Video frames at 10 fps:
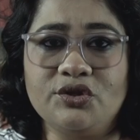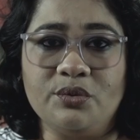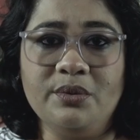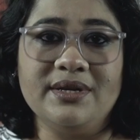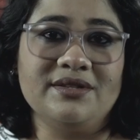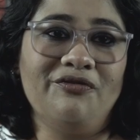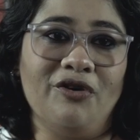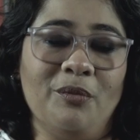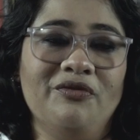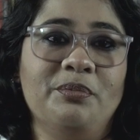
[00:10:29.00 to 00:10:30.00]
too is a
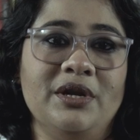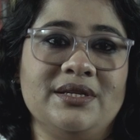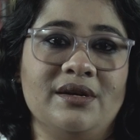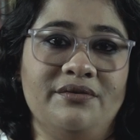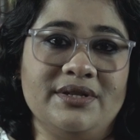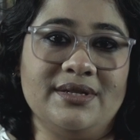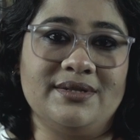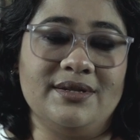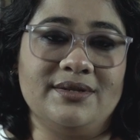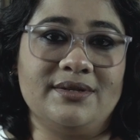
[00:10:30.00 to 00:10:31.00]
form of political
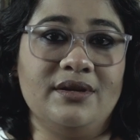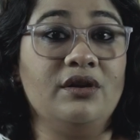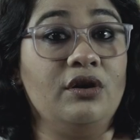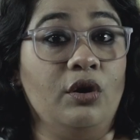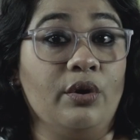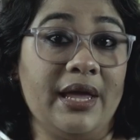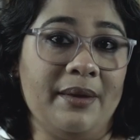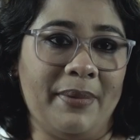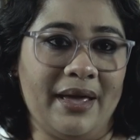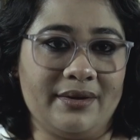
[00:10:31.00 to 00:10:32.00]
resistance,
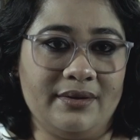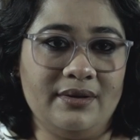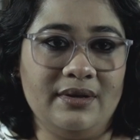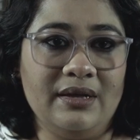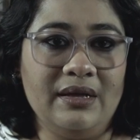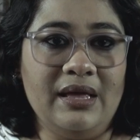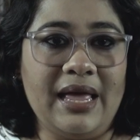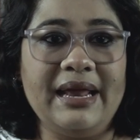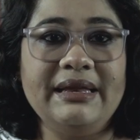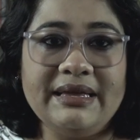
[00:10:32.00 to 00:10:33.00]
looking back.
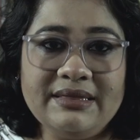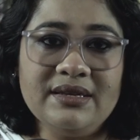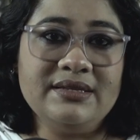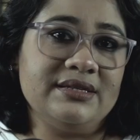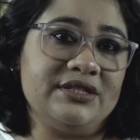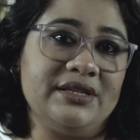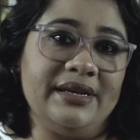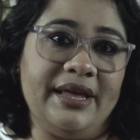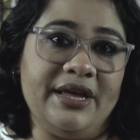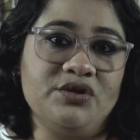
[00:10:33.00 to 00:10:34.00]
And in the digital
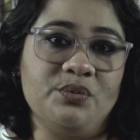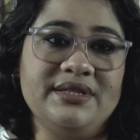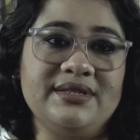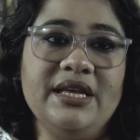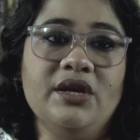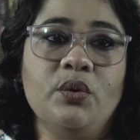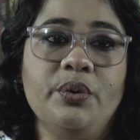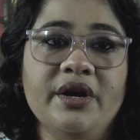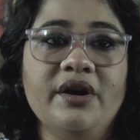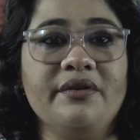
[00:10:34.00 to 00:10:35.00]
age, we see
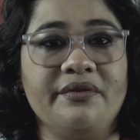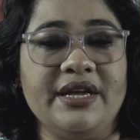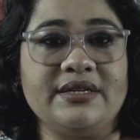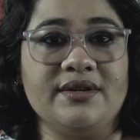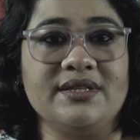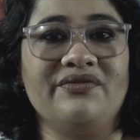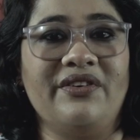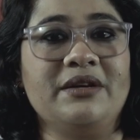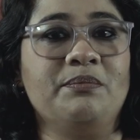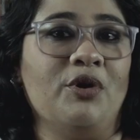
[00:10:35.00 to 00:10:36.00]
queer creators,
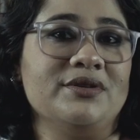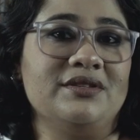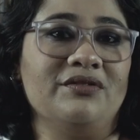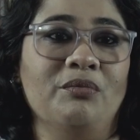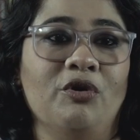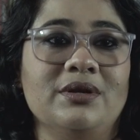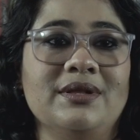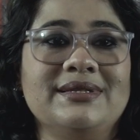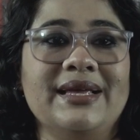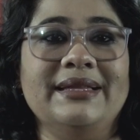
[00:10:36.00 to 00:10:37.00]
fat positive
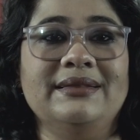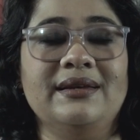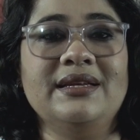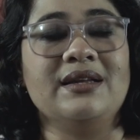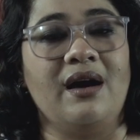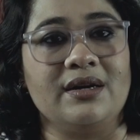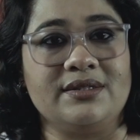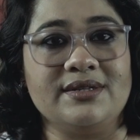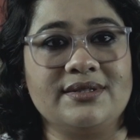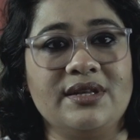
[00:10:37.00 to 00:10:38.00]
models, and Dalit
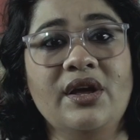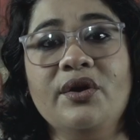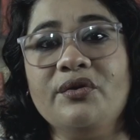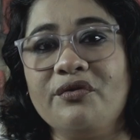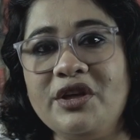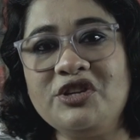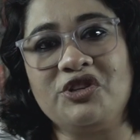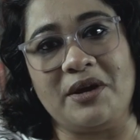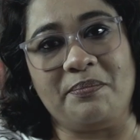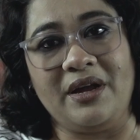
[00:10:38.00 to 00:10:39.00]
artists
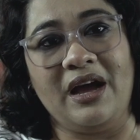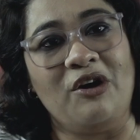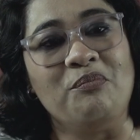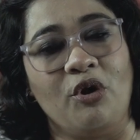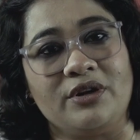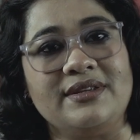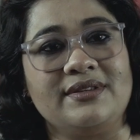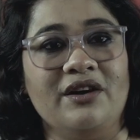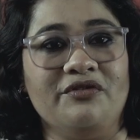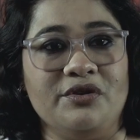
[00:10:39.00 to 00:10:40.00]
reshaping how bodies
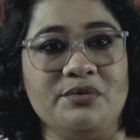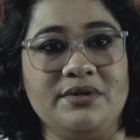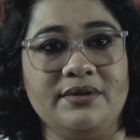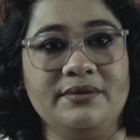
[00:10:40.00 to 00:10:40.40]
are viewed.